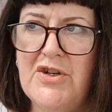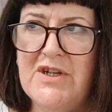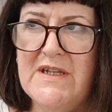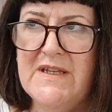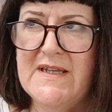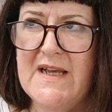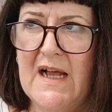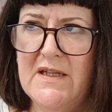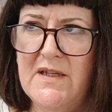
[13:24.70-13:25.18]

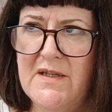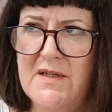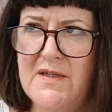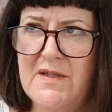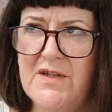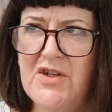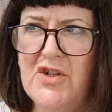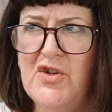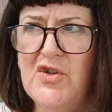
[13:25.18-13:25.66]
she
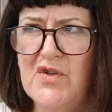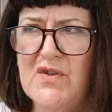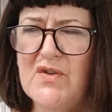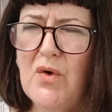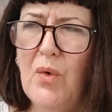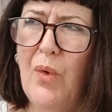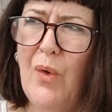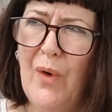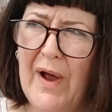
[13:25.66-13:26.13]

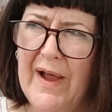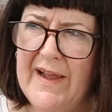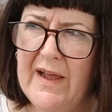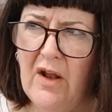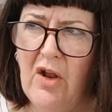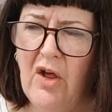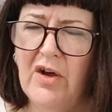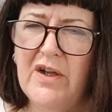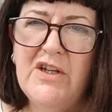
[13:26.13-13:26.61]
does
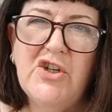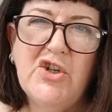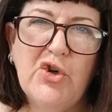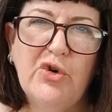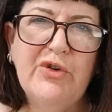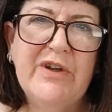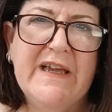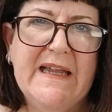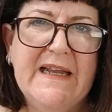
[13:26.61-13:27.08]
quite a lot in
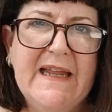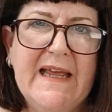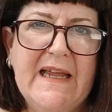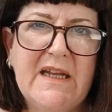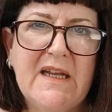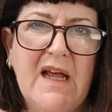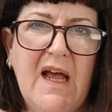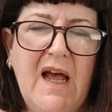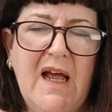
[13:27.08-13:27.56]
chunking
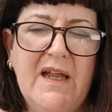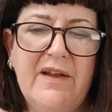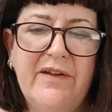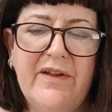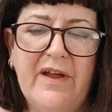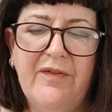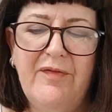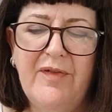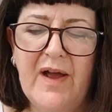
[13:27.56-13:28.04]
it,
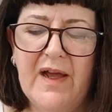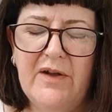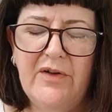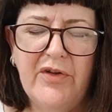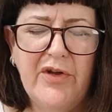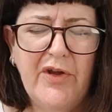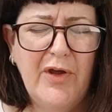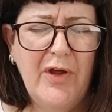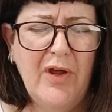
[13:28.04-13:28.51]
and I
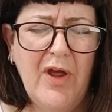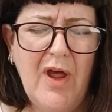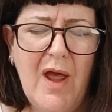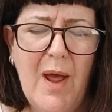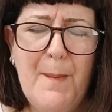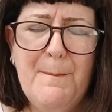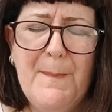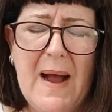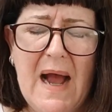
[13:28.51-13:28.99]
find her
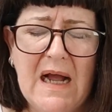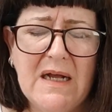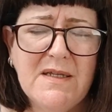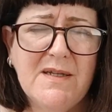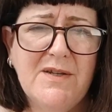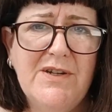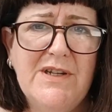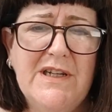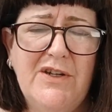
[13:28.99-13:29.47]

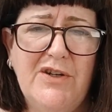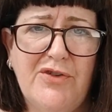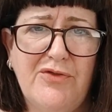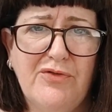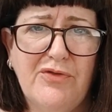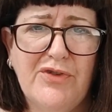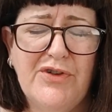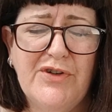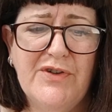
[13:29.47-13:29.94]
pattern
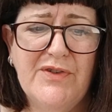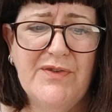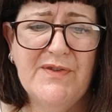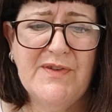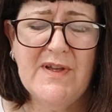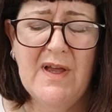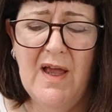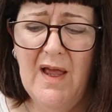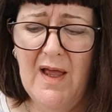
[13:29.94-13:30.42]

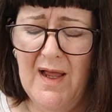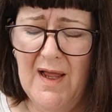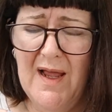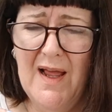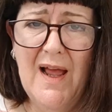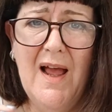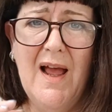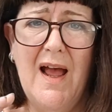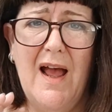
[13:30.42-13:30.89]
instructions
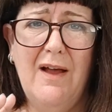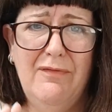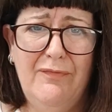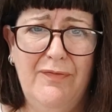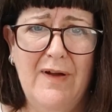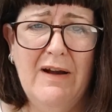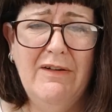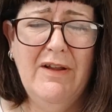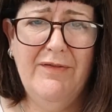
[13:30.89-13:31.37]
are
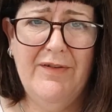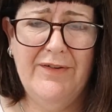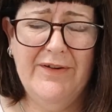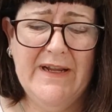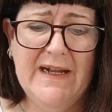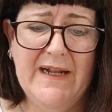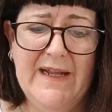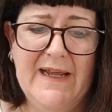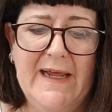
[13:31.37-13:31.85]
very,
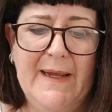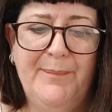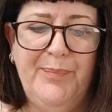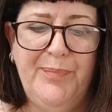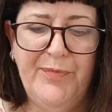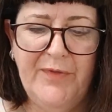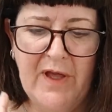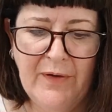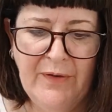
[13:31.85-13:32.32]
very clear.
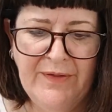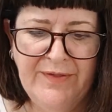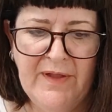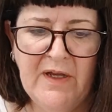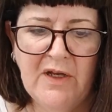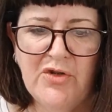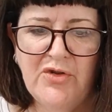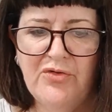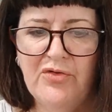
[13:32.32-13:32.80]
The only
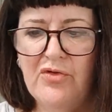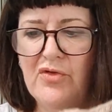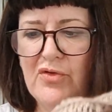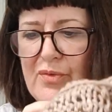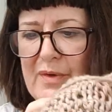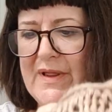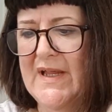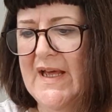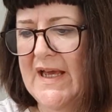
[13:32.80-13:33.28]
thing I
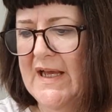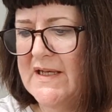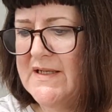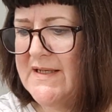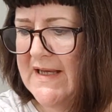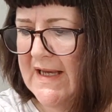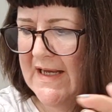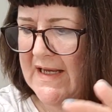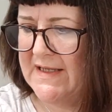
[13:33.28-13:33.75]
struggled with
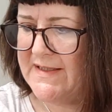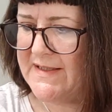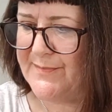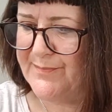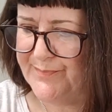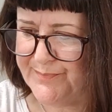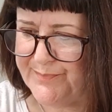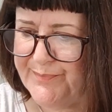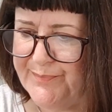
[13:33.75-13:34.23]
this
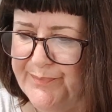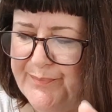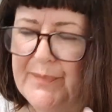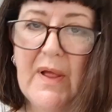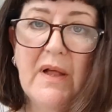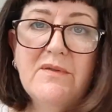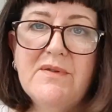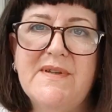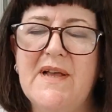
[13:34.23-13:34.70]
is,
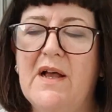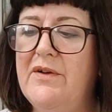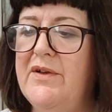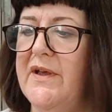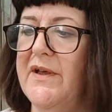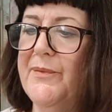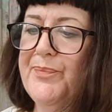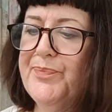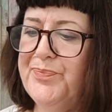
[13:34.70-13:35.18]
I'll tell
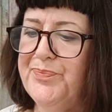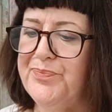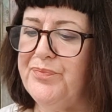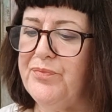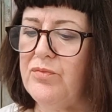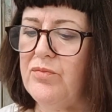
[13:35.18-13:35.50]
you,